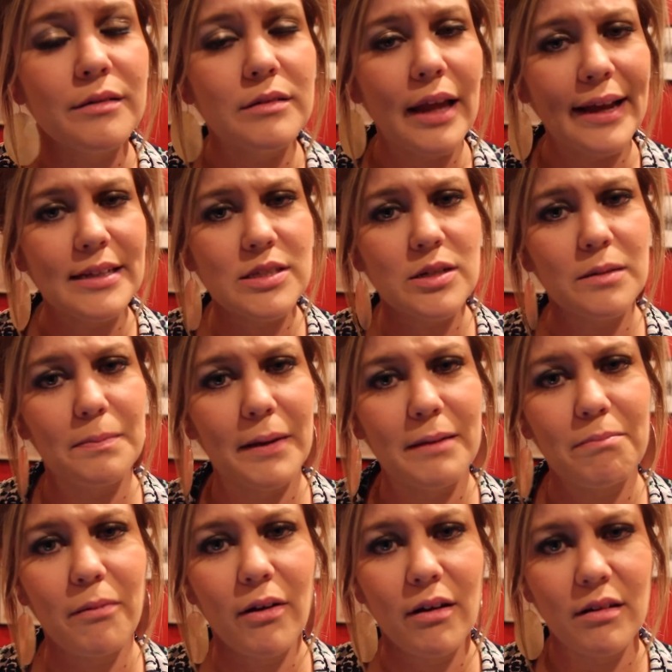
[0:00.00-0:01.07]
nicer
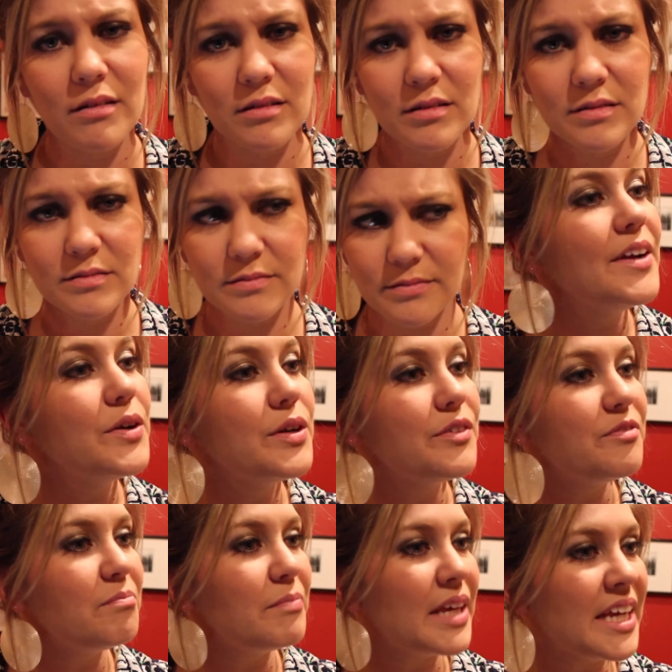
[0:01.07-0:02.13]
people. I'm tired
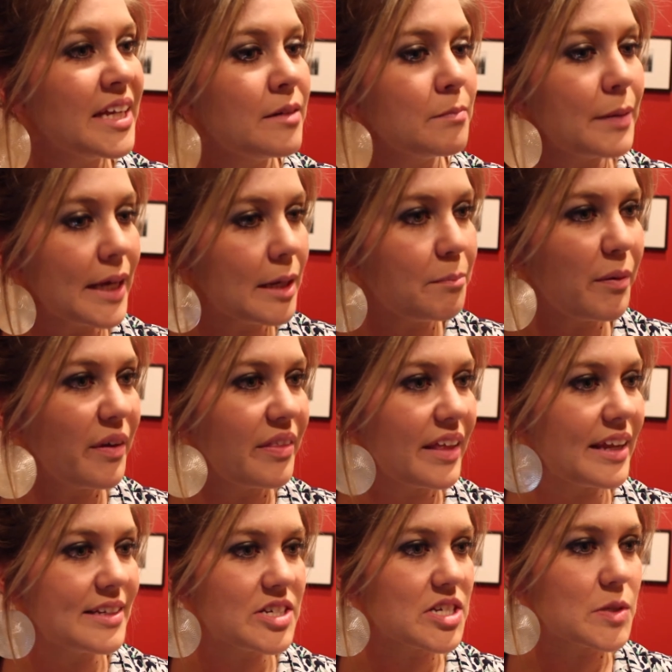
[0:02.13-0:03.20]
of mean people
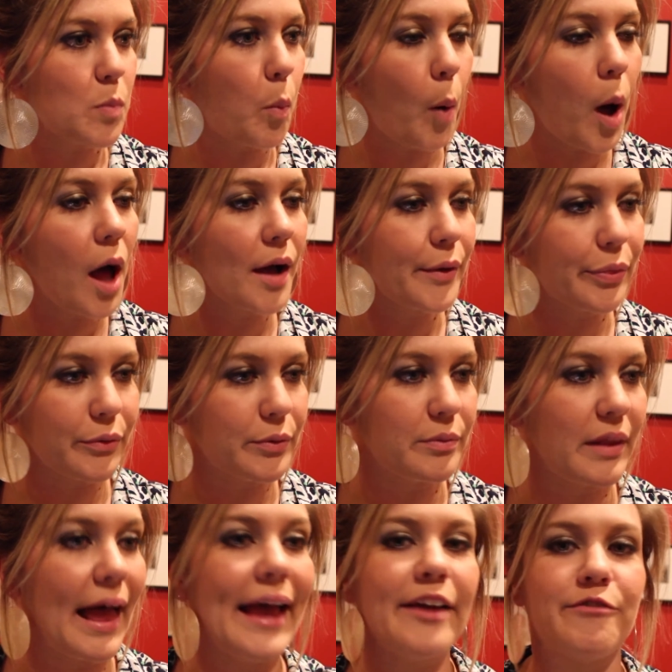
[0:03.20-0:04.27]
that just walk through
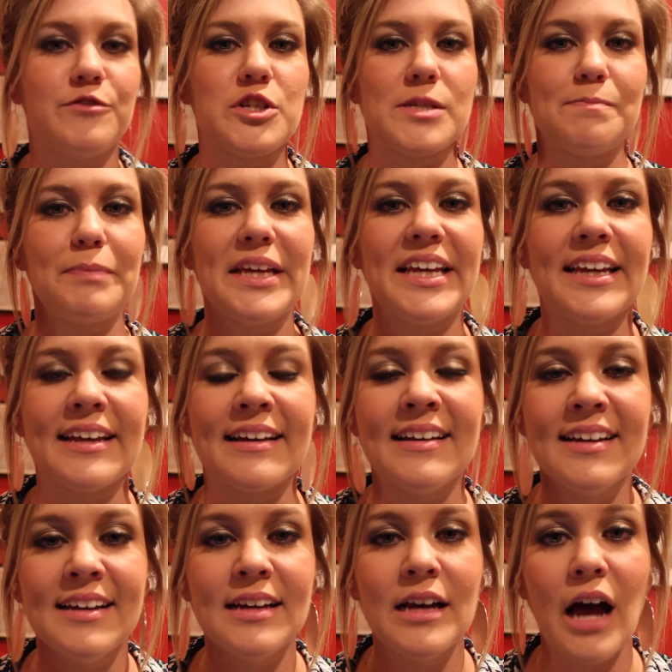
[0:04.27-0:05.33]
life just being,
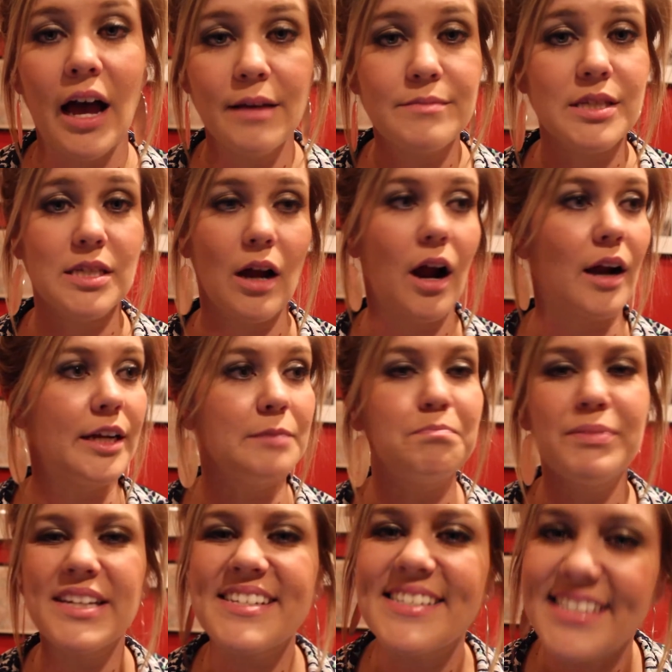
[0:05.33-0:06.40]
I'm sorry,
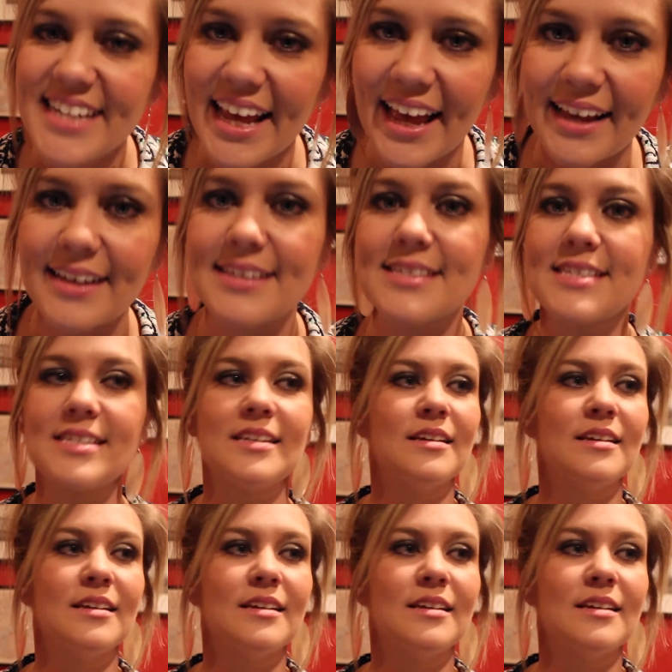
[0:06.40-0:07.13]
but dicks.